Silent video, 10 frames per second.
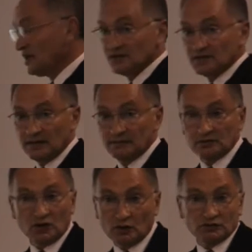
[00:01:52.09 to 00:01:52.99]
In
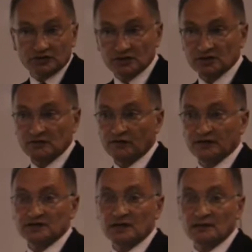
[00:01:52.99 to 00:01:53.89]
some cultures,
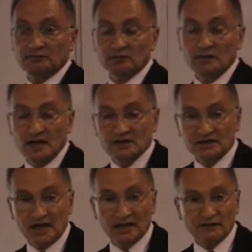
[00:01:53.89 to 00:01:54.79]
for example,
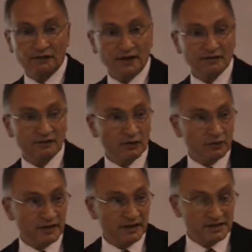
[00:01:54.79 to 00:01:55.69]
standing in front of an
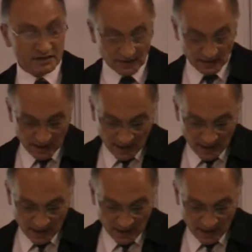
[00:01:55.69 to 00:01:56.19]
audience,